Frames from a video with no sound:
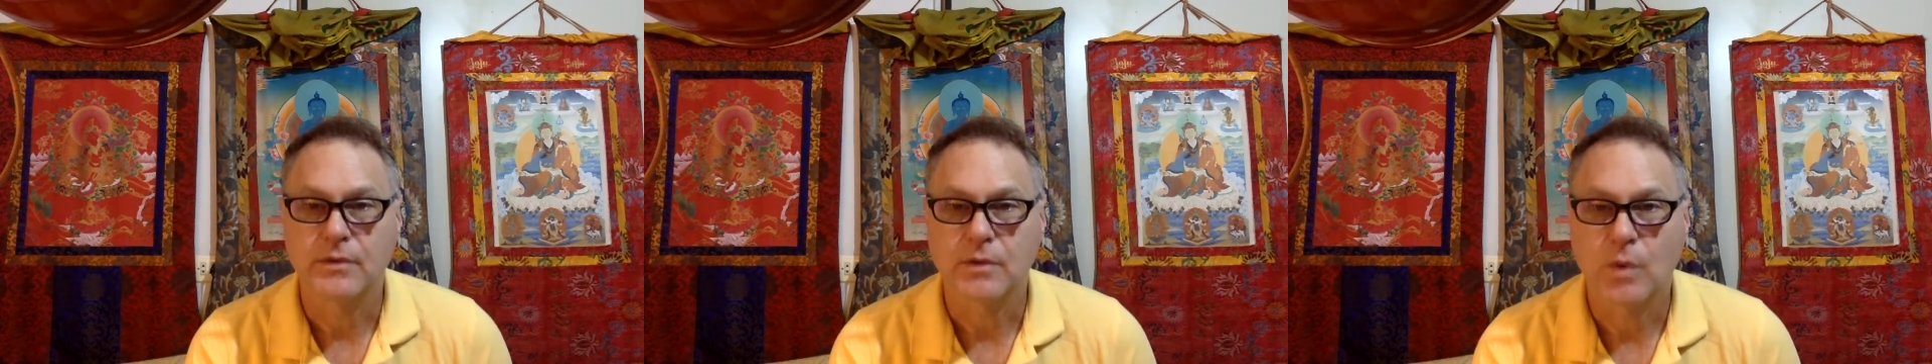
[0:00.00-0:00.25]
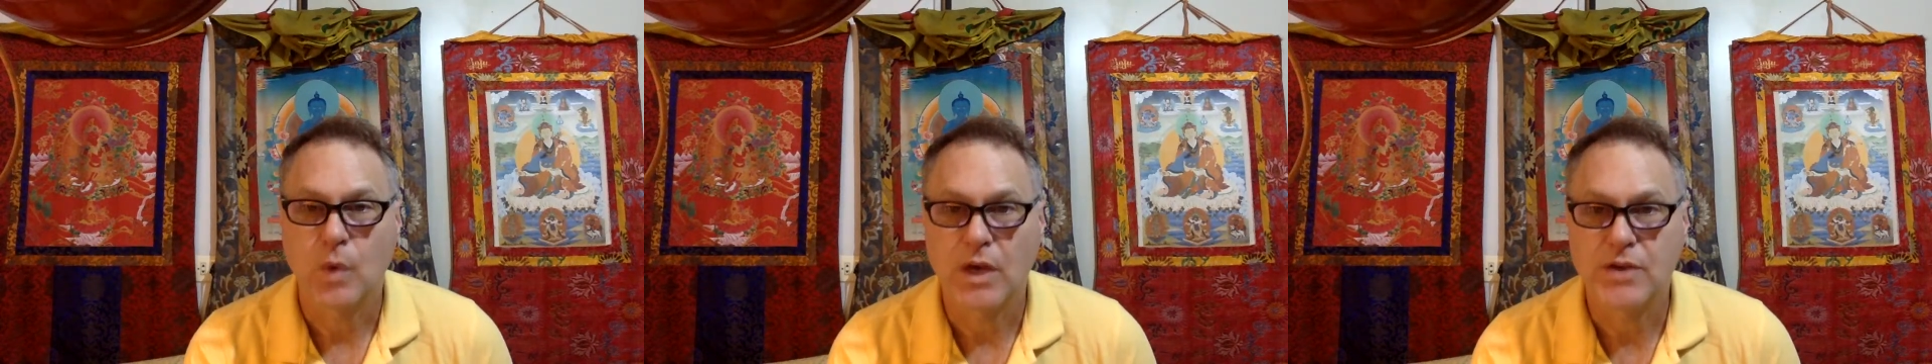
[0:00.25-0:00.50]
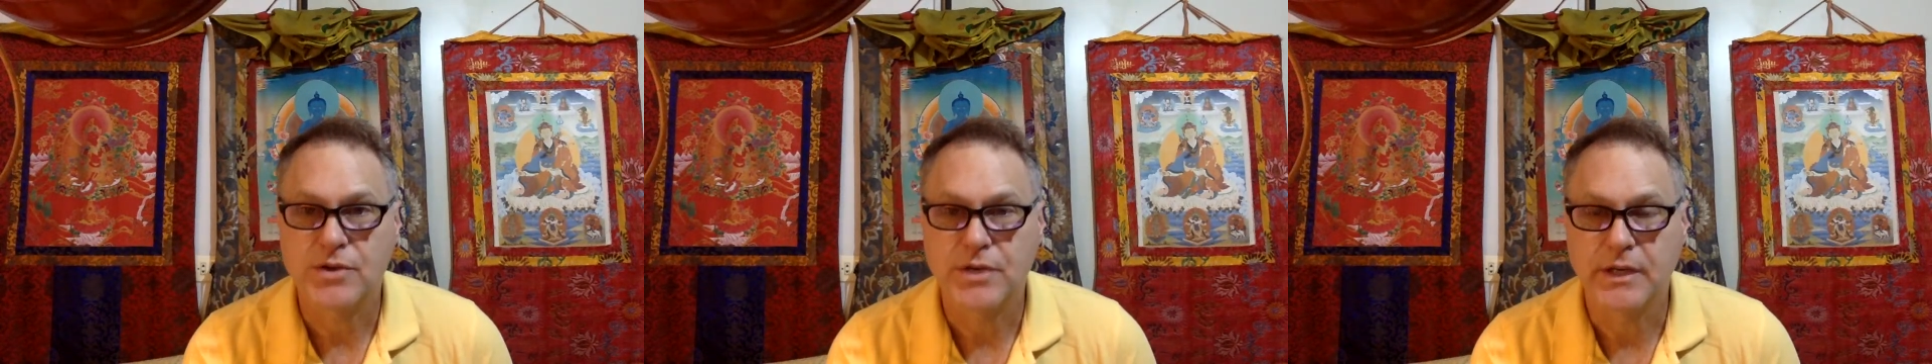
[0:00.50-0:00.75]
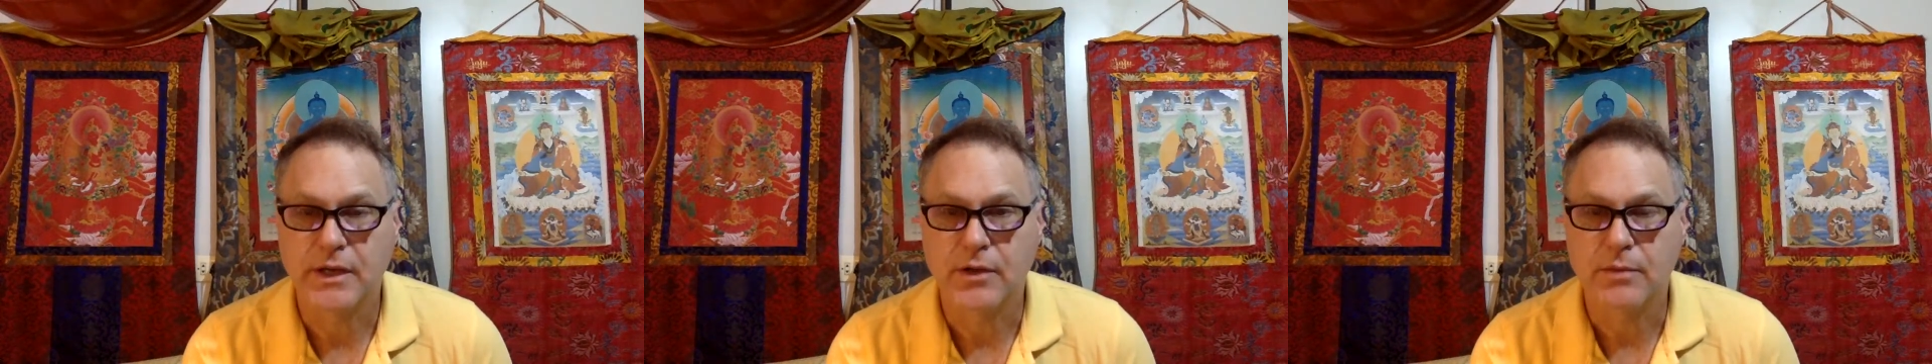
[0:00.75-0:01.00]

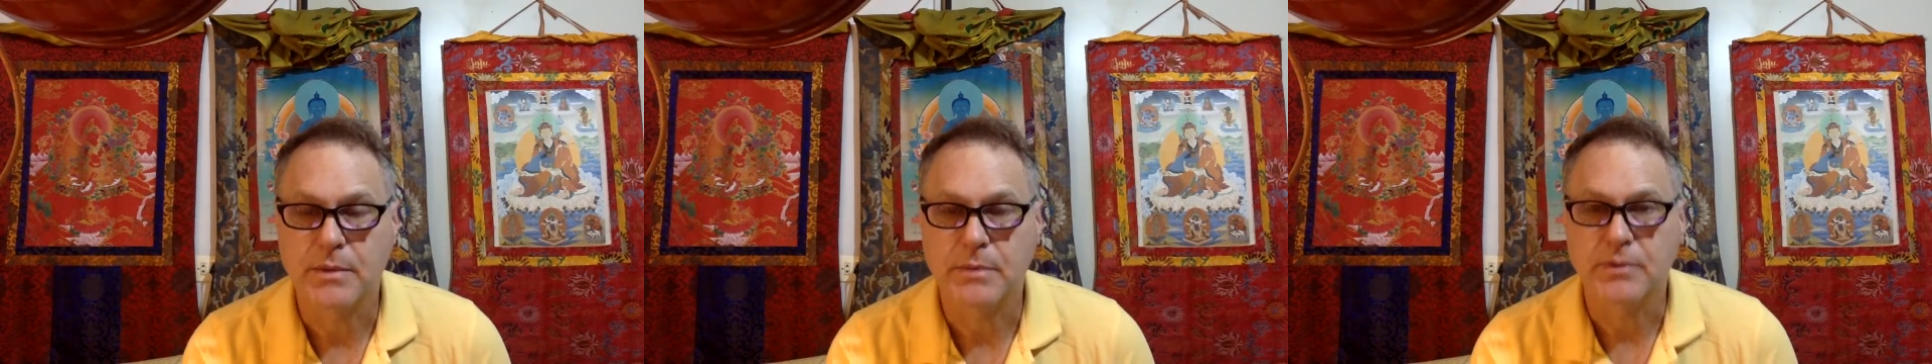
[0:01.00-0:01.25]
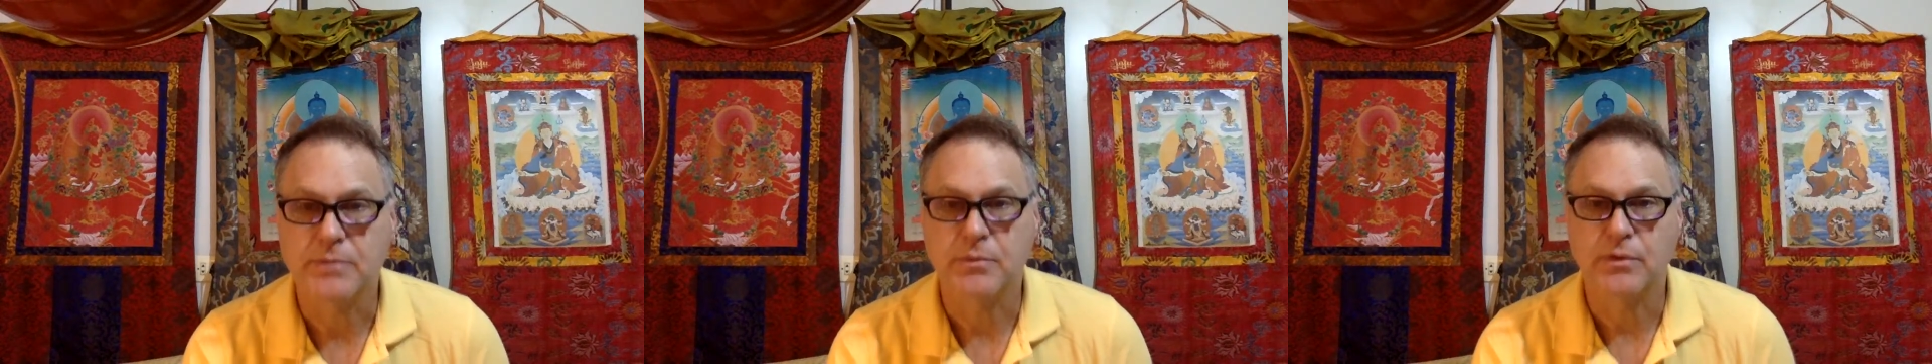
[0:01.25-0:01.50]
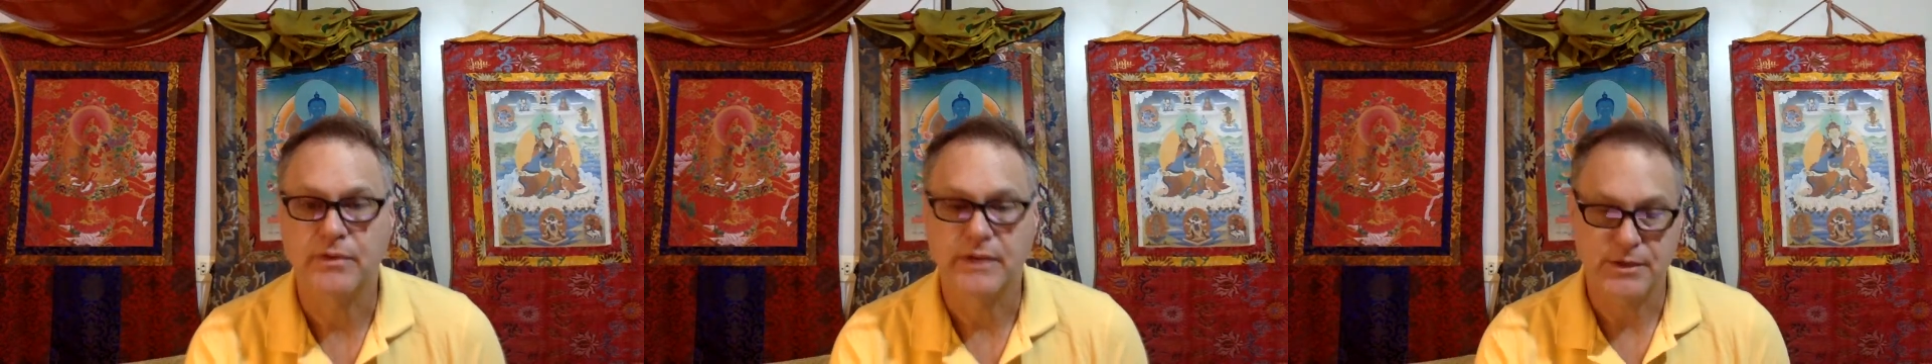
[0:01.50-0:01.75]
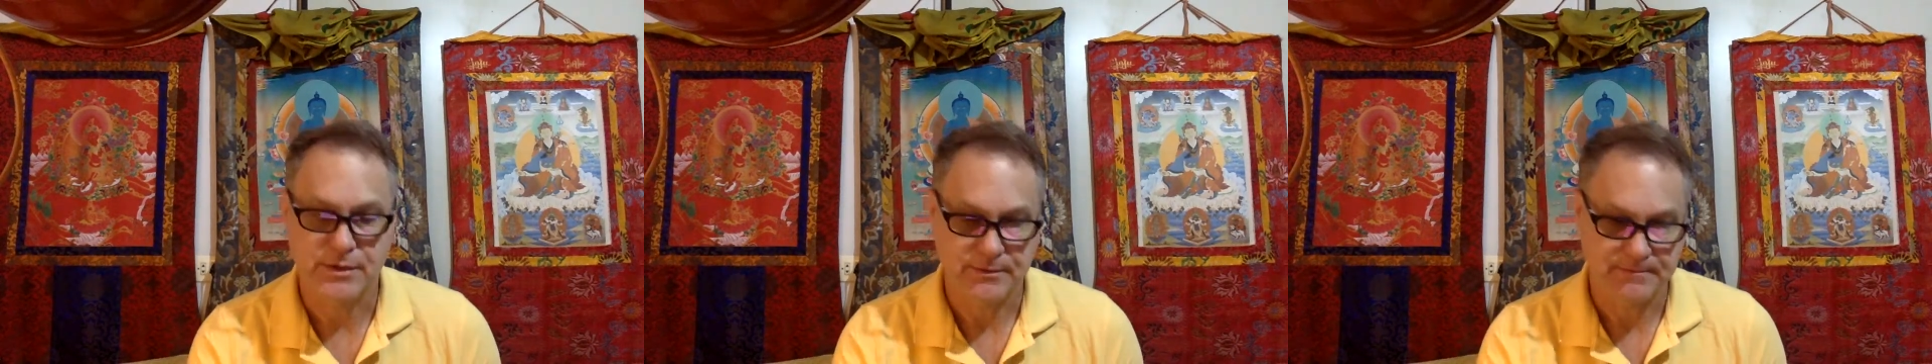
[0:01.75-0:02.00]
questioning other people's
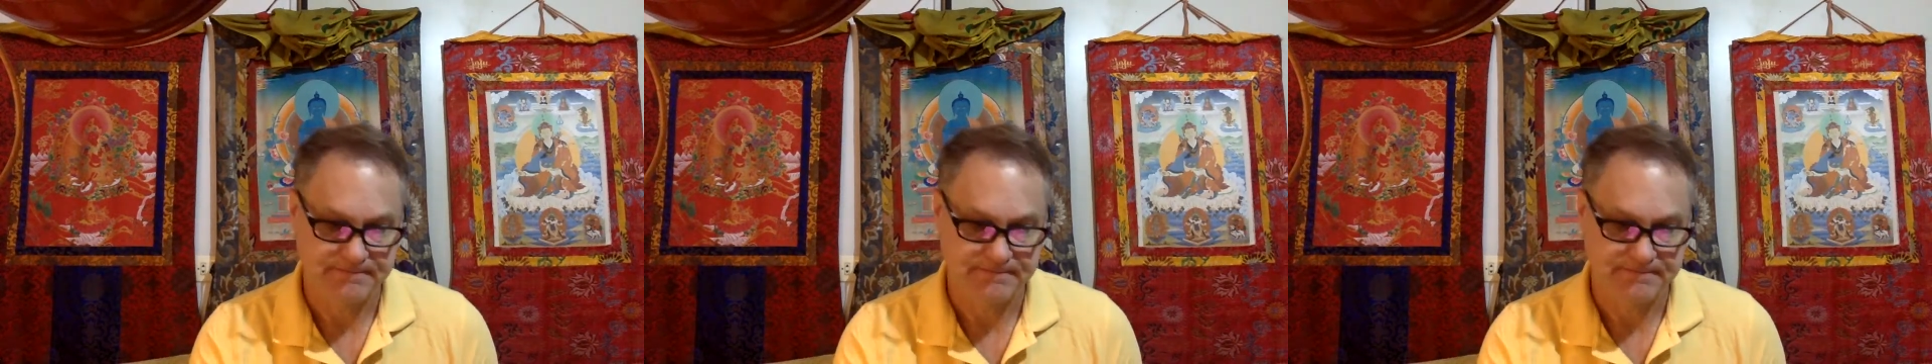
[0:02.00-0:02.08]
motivation.